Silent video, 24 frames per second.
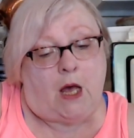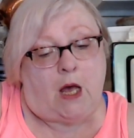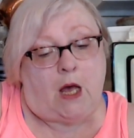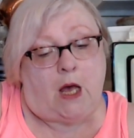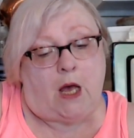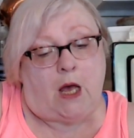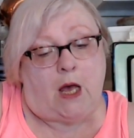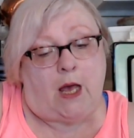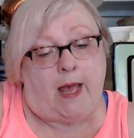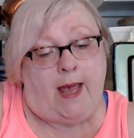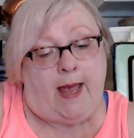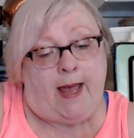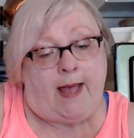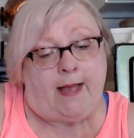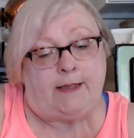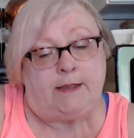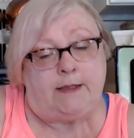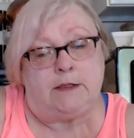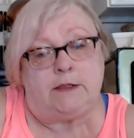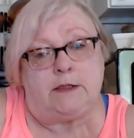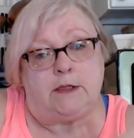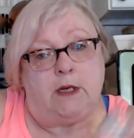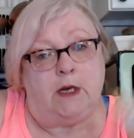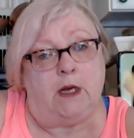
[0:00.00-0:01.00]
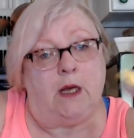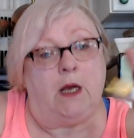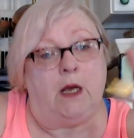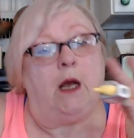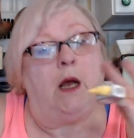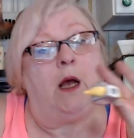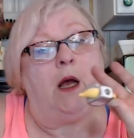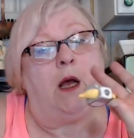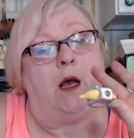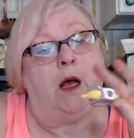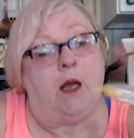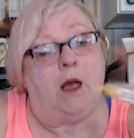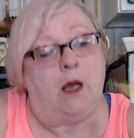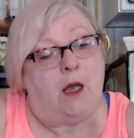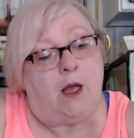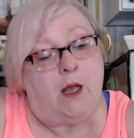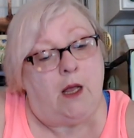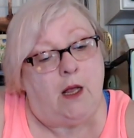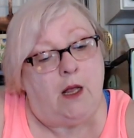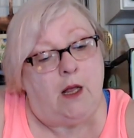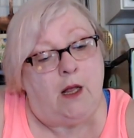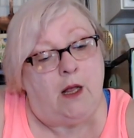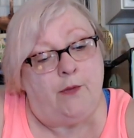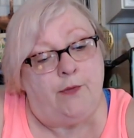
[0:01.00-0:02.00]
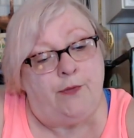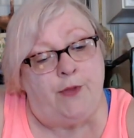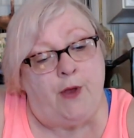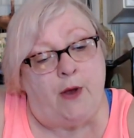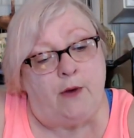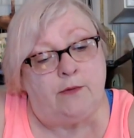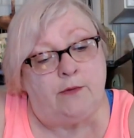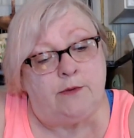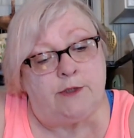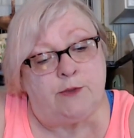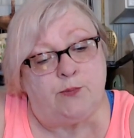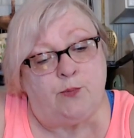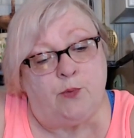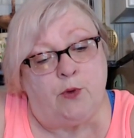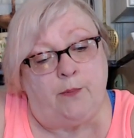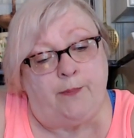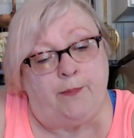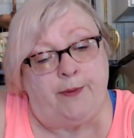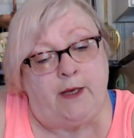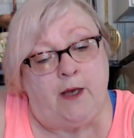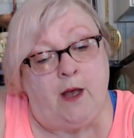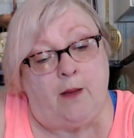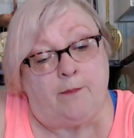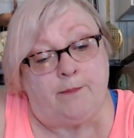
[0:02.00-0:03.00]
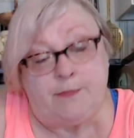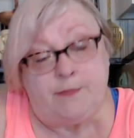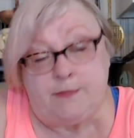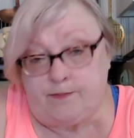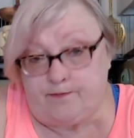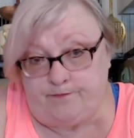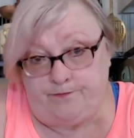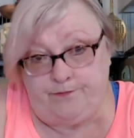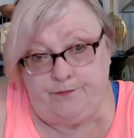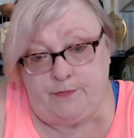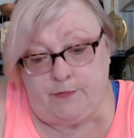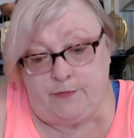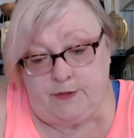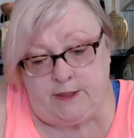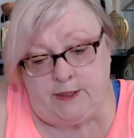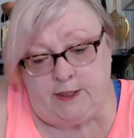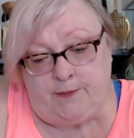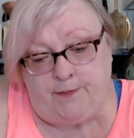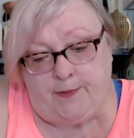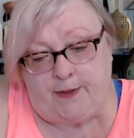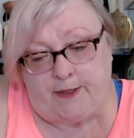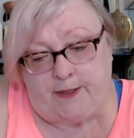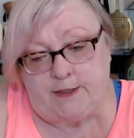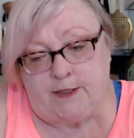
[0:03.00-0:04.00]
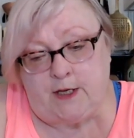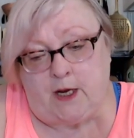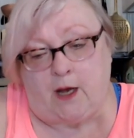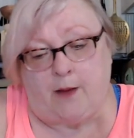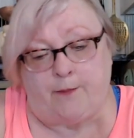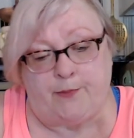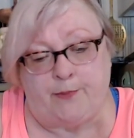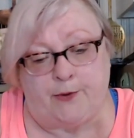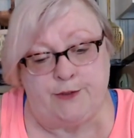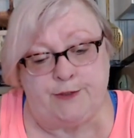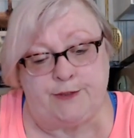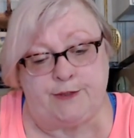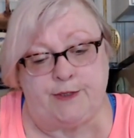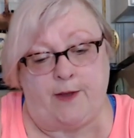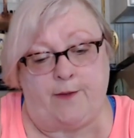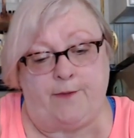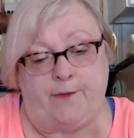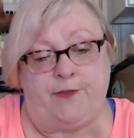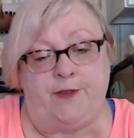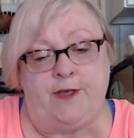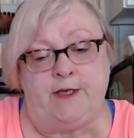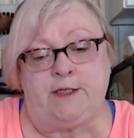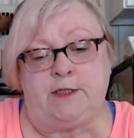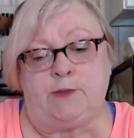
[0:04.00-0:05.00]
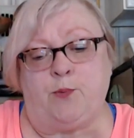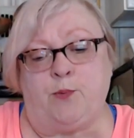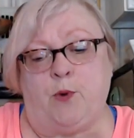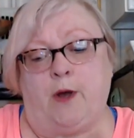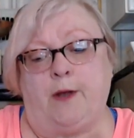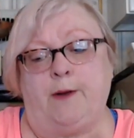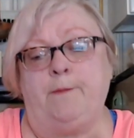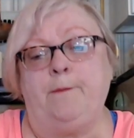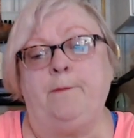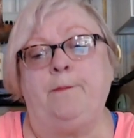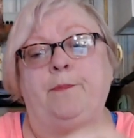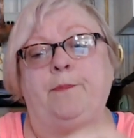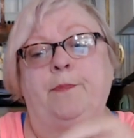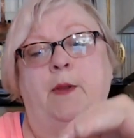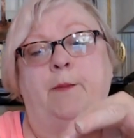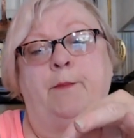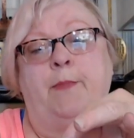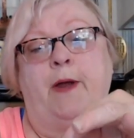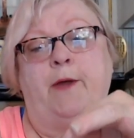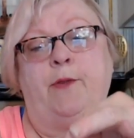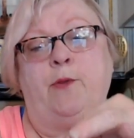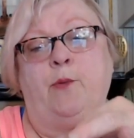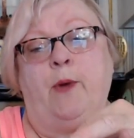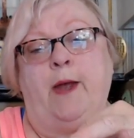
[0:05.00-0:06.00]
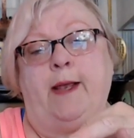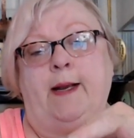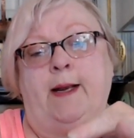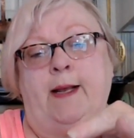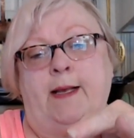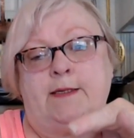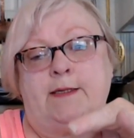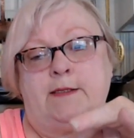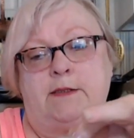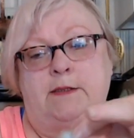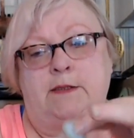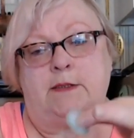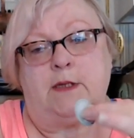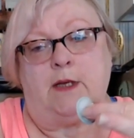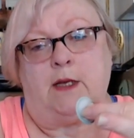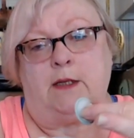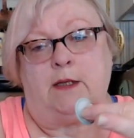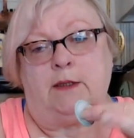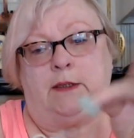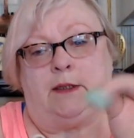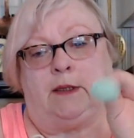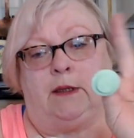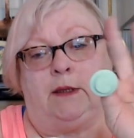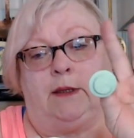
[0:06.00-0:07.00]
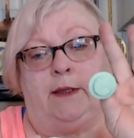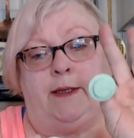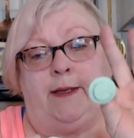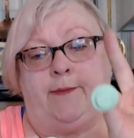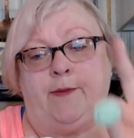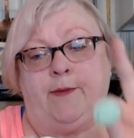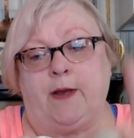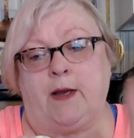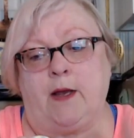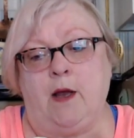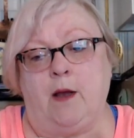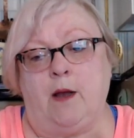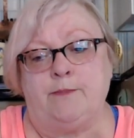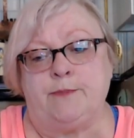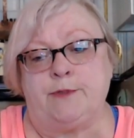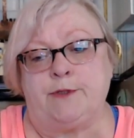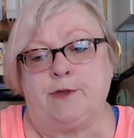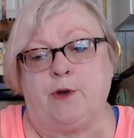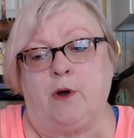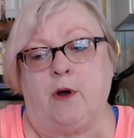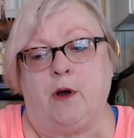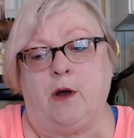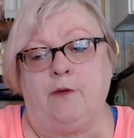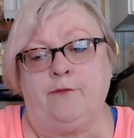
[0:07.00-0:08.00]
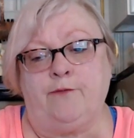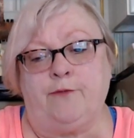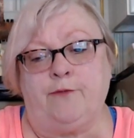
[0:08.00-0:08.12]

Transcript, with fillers: And those will become tidbit toppers. This one, by the way, it has a little lid that comes off,